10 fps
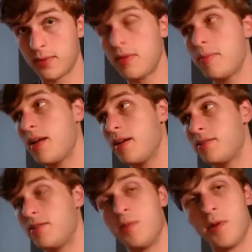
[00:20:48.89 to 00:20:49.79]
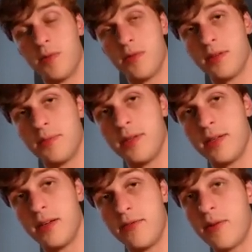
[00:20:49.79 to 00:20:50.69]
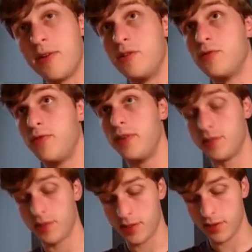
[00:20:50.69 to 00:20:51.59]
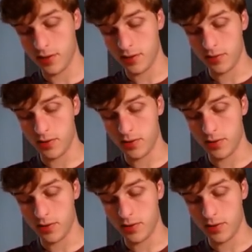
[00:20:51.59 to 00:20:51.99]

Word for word: maybe not super important, but a very useful feature you can do.